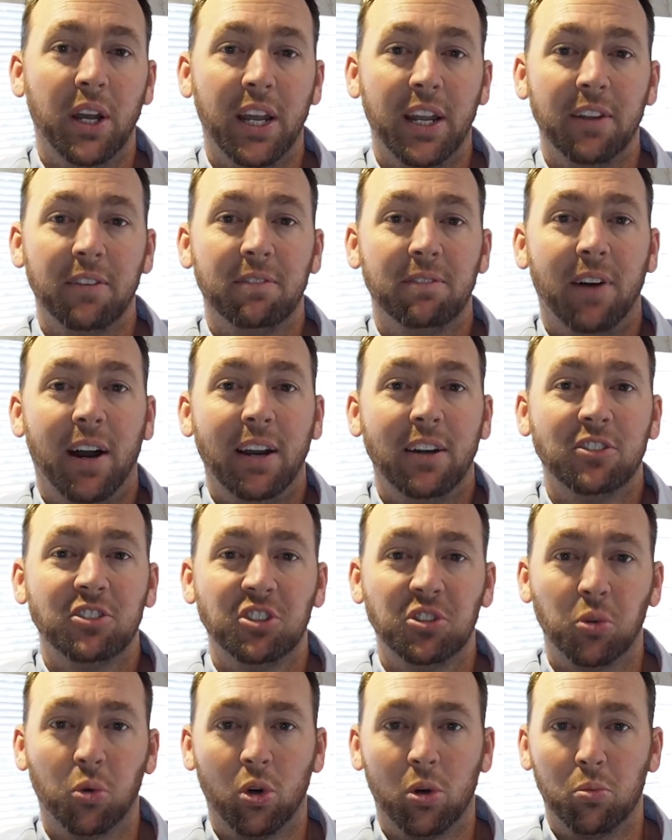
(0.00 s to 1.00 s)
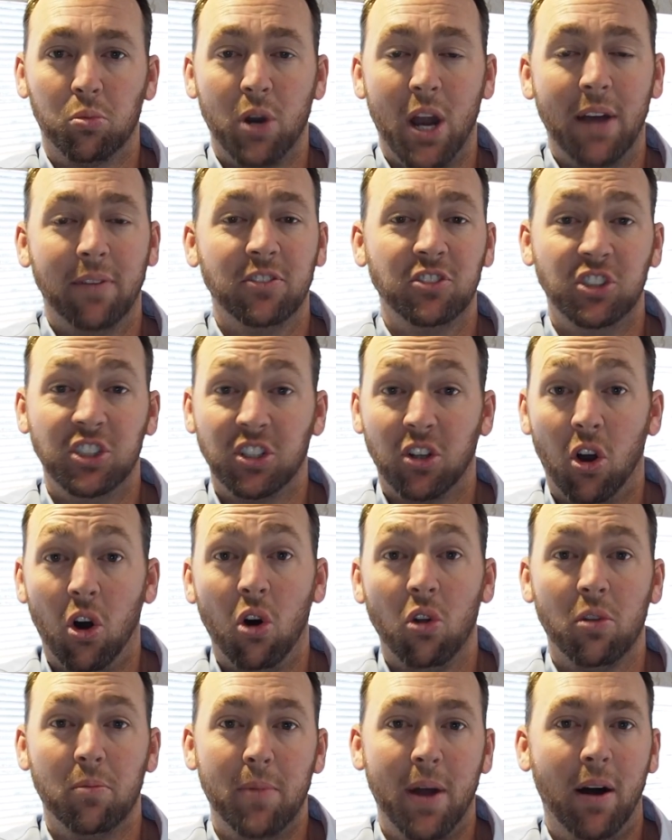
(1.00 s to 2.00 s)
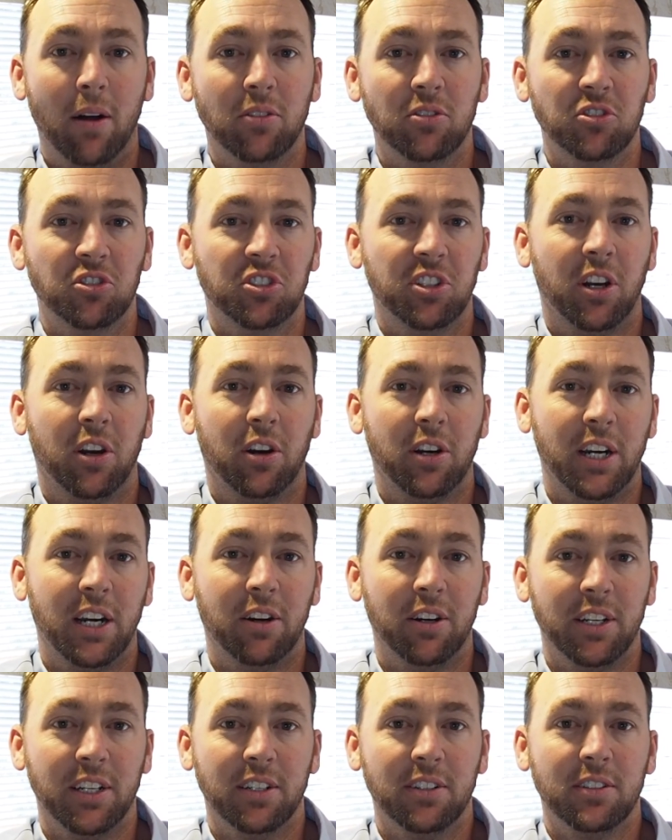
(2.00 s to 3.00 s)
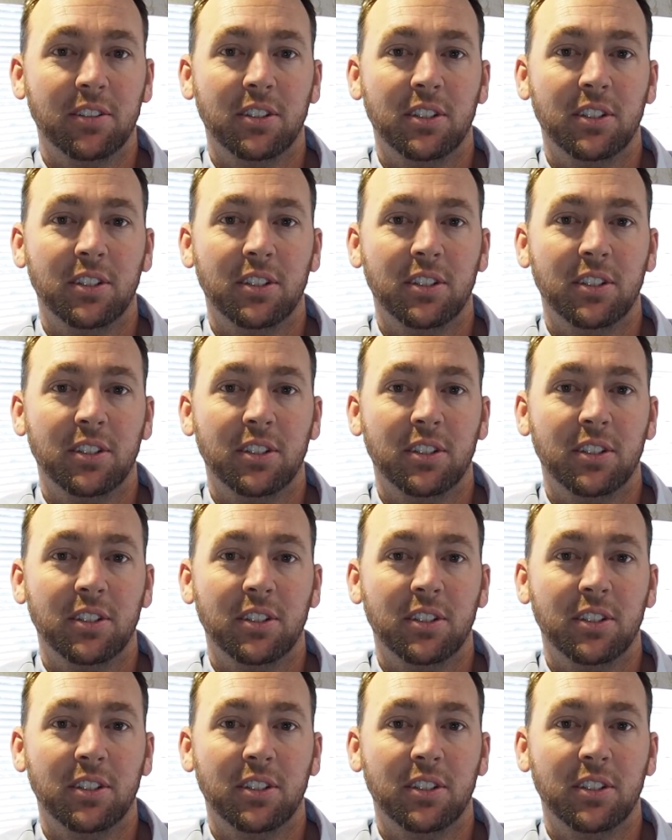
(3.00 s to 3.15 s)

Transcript: a firestorm ravaging all the mountains in our area.